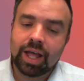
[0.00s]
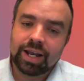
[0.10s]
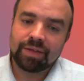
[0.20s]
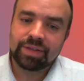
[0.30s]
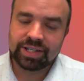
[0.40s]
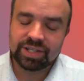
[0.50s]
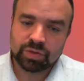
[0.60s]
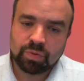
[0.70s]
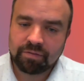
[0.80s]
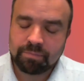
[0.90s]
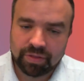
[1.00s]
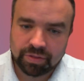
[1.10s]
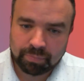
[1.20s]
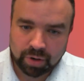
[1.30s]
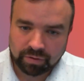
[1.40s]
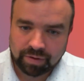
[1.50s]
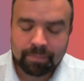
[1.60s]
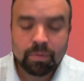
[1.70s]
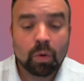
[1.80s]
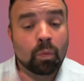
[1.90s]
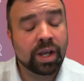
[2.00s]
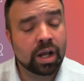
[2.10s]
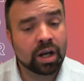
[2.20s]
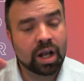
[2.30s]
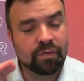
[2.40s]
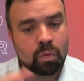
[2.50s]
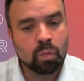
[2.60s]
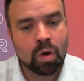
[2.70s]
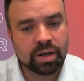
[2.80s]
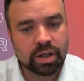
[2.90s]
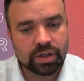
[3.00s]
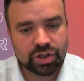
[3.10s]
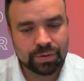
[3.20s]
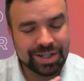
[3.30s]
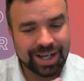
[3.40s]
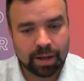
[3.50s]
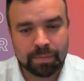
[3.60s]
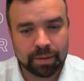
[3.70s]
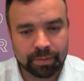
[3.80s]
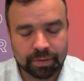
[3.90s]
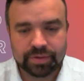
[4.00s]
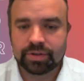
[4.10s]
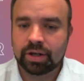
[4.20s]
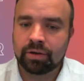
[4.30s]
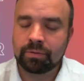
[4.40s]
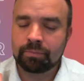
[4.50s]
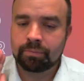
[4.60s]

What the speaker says: Now, this is a 12-month program. We're going to cover one duty a month, so